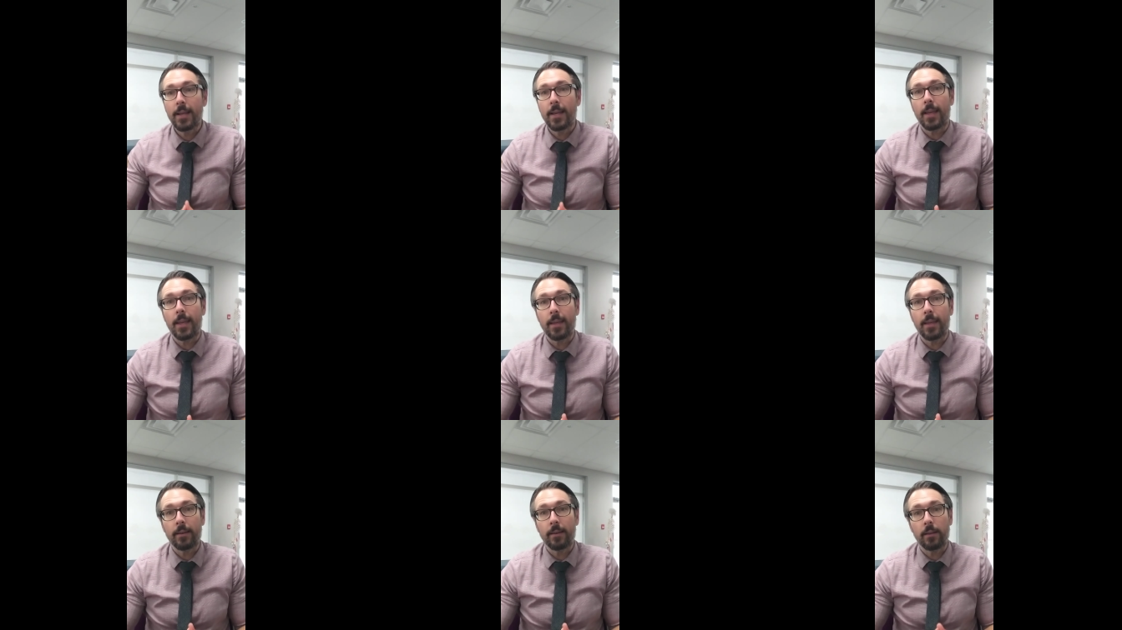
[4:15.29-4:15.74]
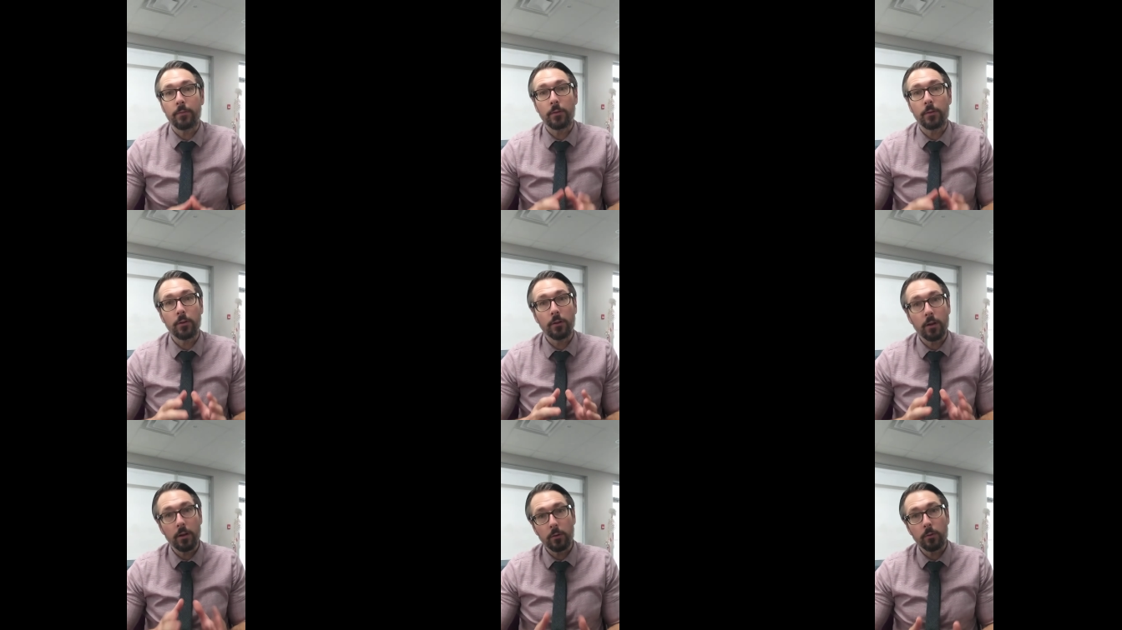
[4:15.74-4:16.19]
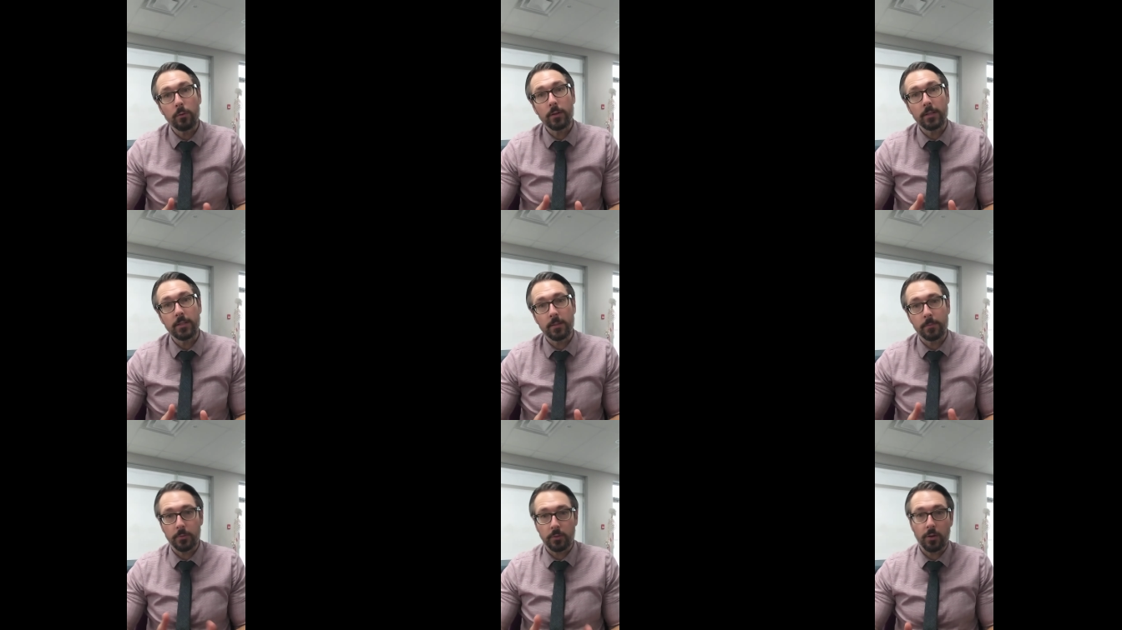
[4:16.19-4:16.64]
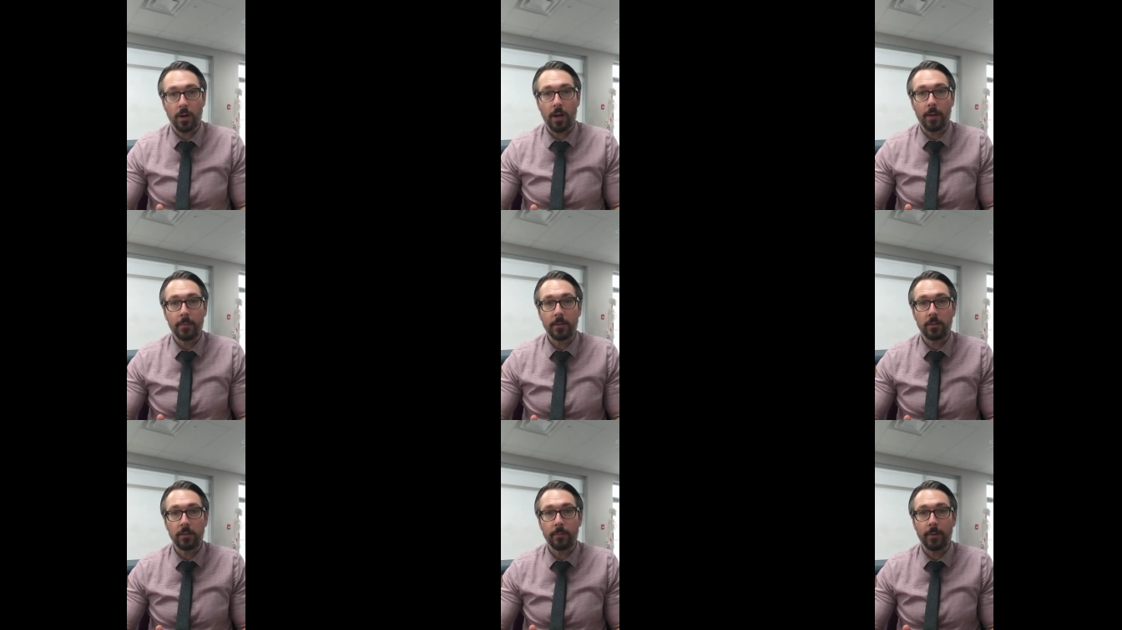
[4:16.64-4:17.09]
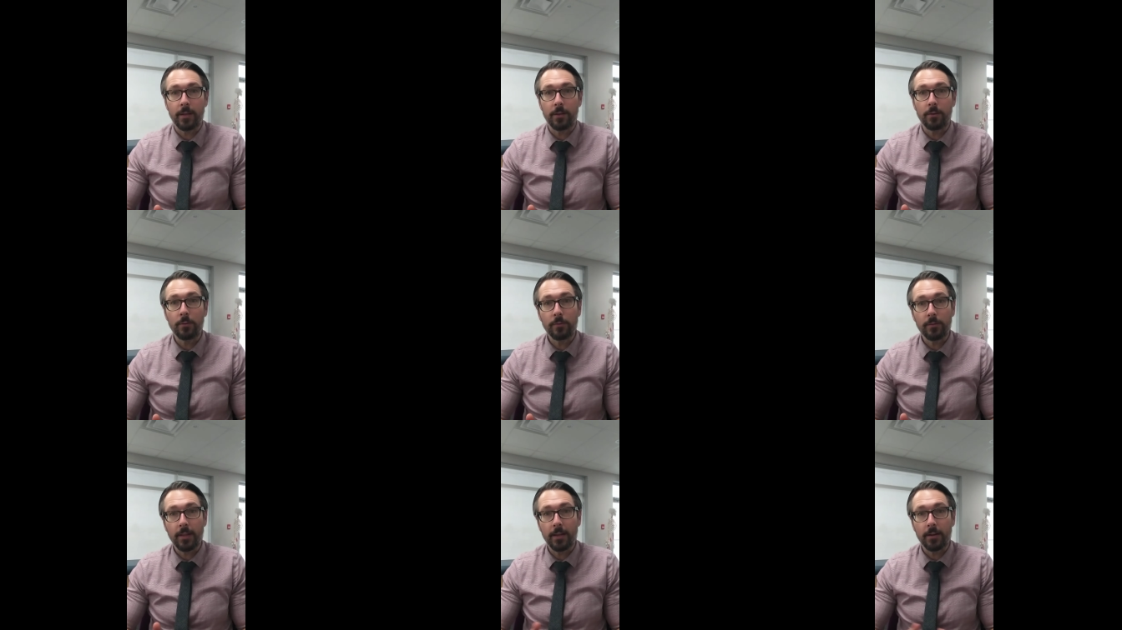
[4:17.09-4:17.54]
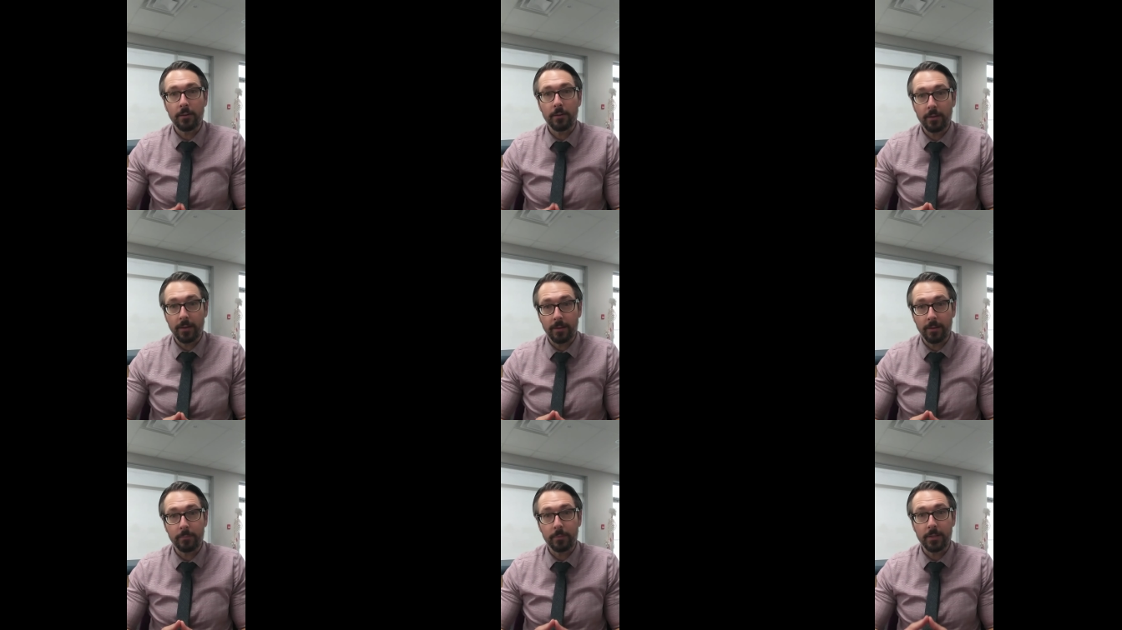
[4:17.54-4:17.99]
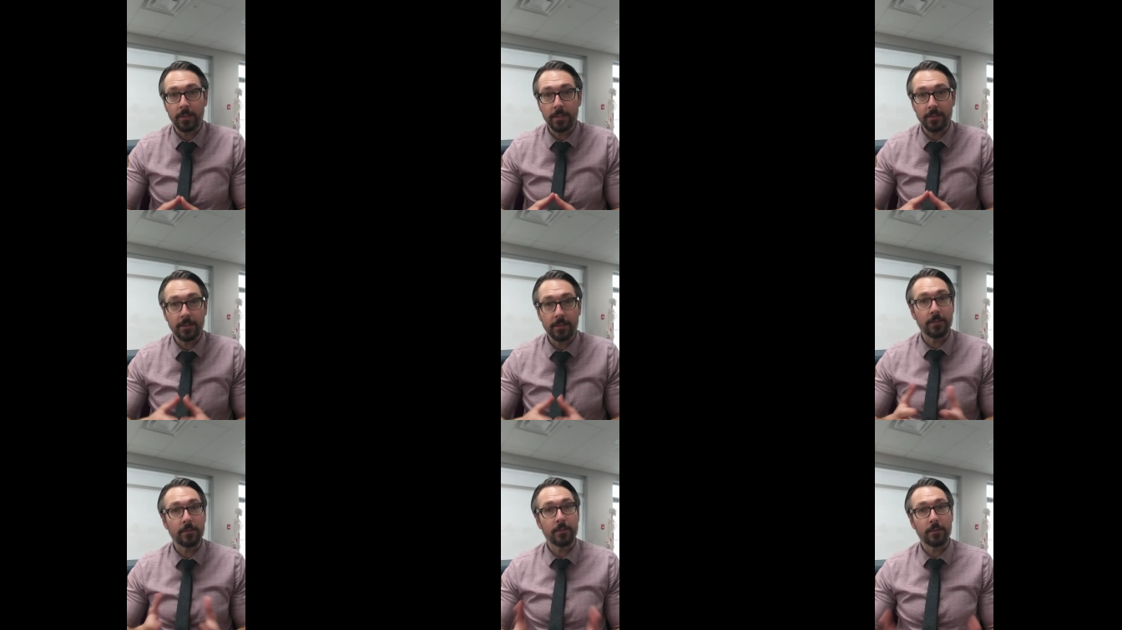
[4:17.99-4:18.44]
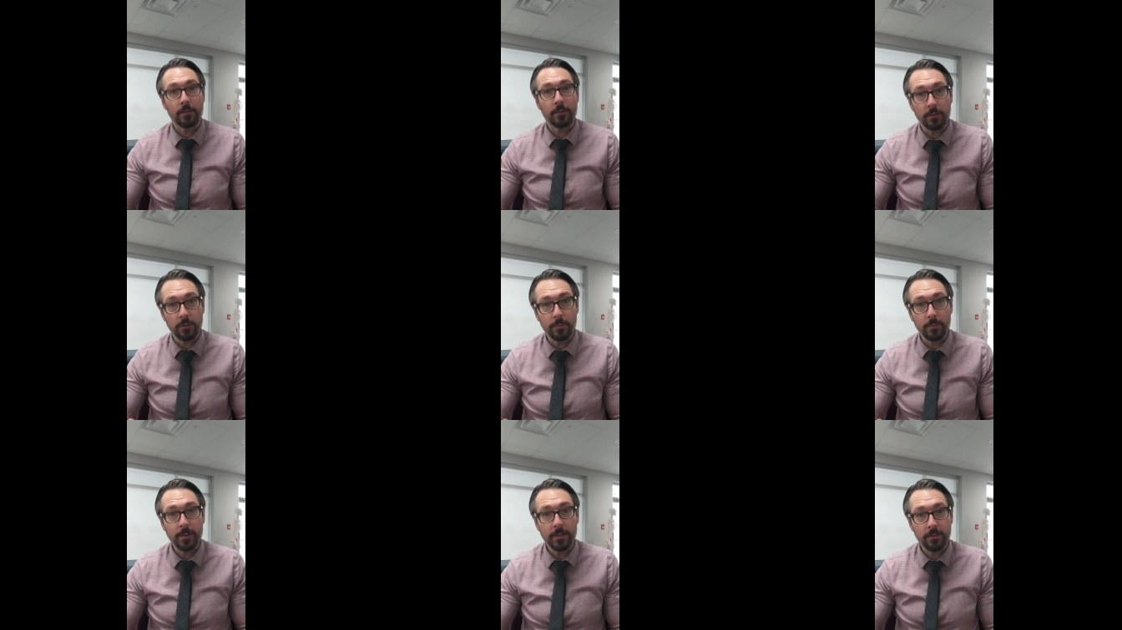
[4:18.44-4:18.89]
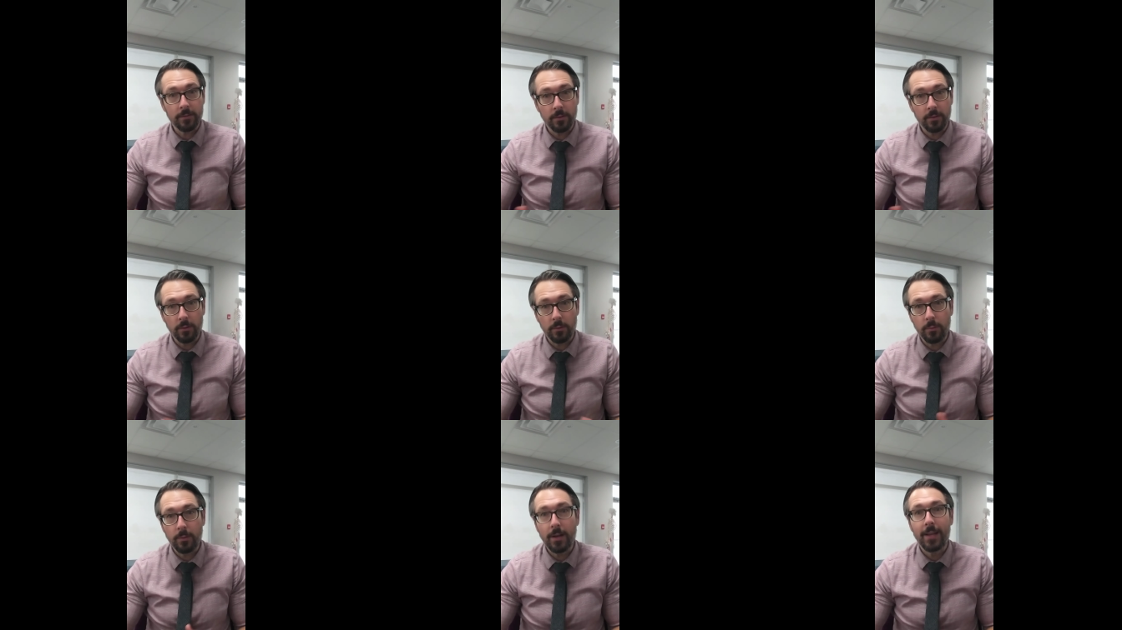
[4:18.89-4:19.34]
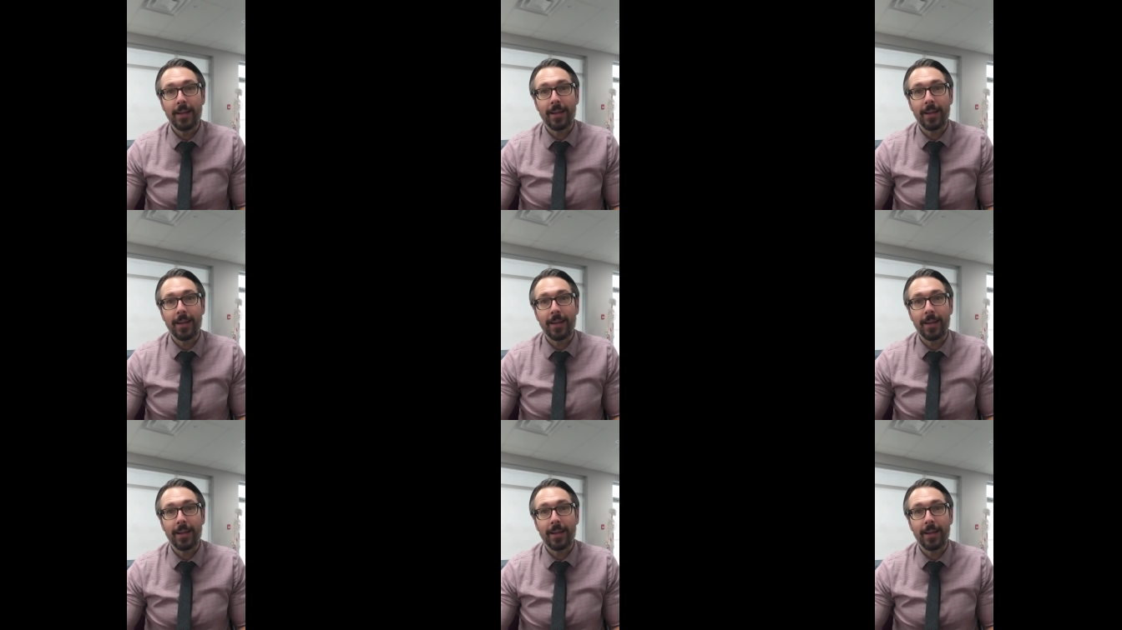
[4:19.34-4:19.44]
And if you're not already subscribing to my newsletter, um, please consider doing so.